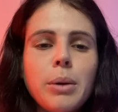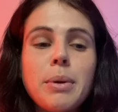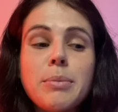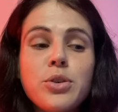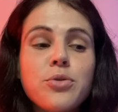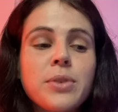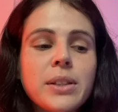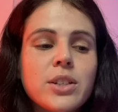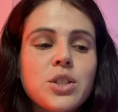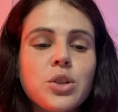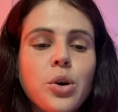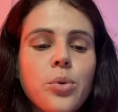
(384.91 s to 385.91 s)
Maybe you feel
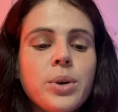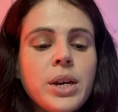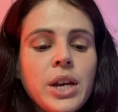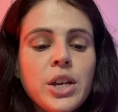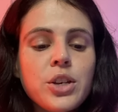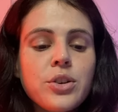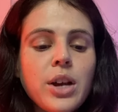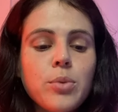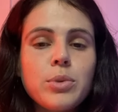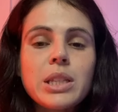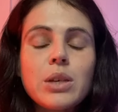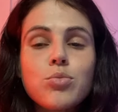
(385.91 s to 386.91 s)
as though you're not
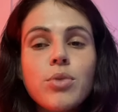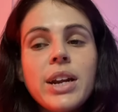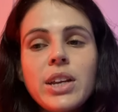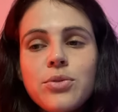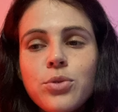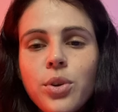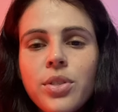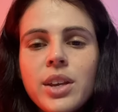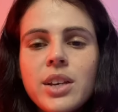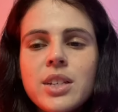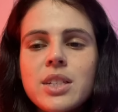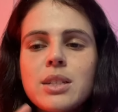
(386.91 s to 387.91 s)
really ready for
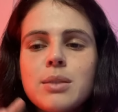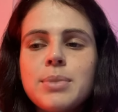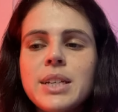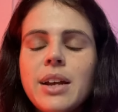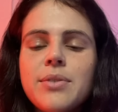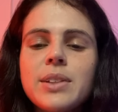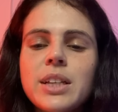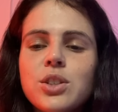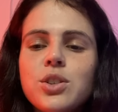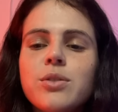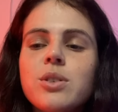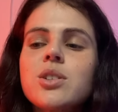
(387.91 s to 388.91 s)
this, but I feel like the
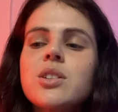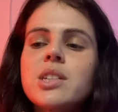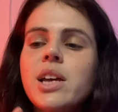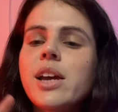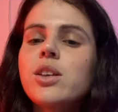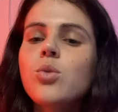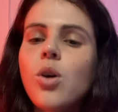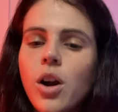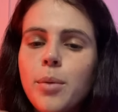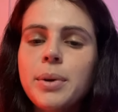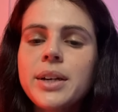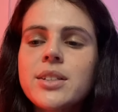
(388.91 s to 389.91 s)
universe is saying you are
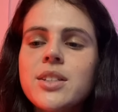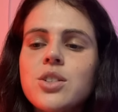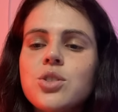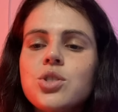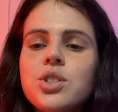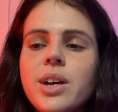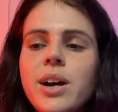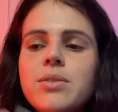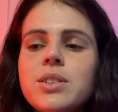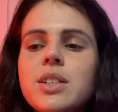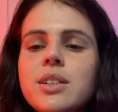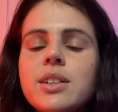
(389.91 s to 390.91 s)
Pisces. You just have
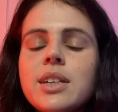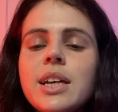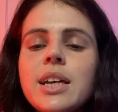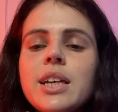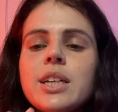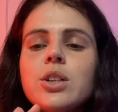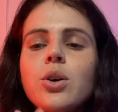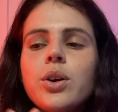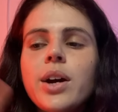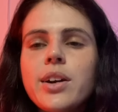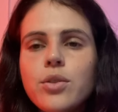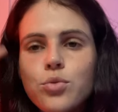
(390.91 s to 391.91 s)
to, you know,
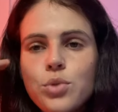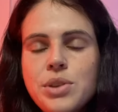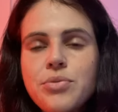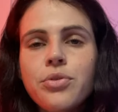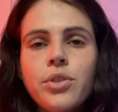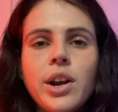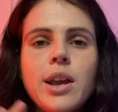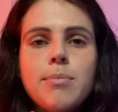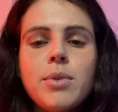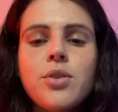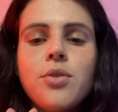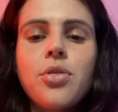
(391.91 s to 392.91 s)
kind of
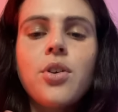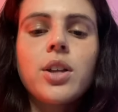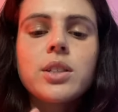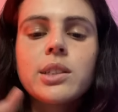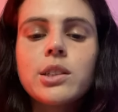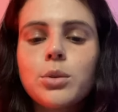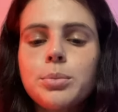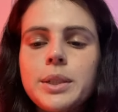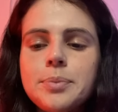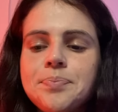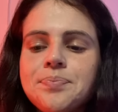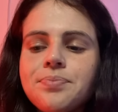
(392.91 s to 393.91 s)
reframe your thoughts a little bit.
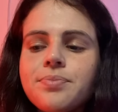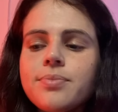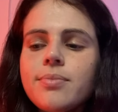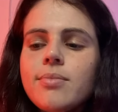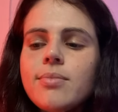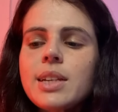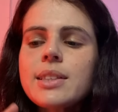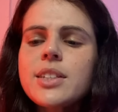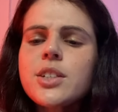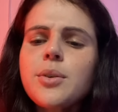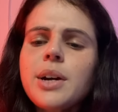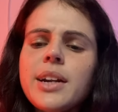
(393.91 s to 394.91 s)
Let's
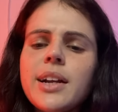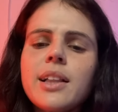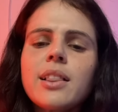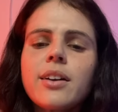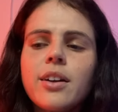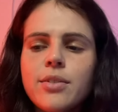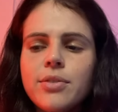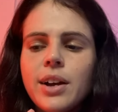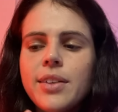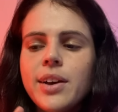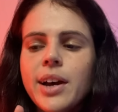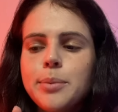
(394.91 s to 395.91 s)
go ahead and clarify
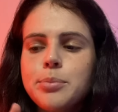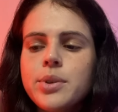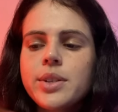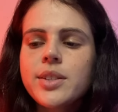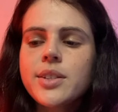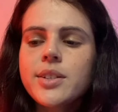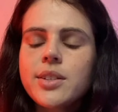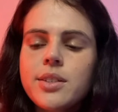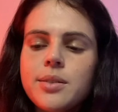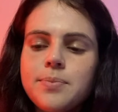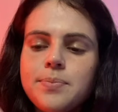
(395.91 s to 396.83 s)
the High Priestess.